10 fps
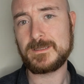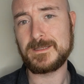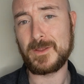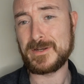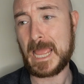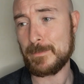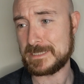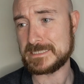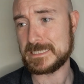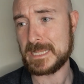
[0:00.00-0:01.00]
Though he'd happily
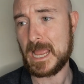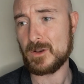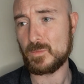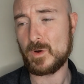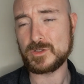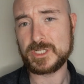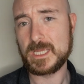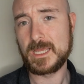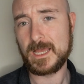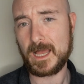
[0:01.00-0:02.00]
sit down and watch
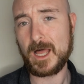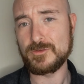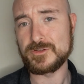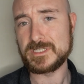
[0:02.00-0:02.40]
100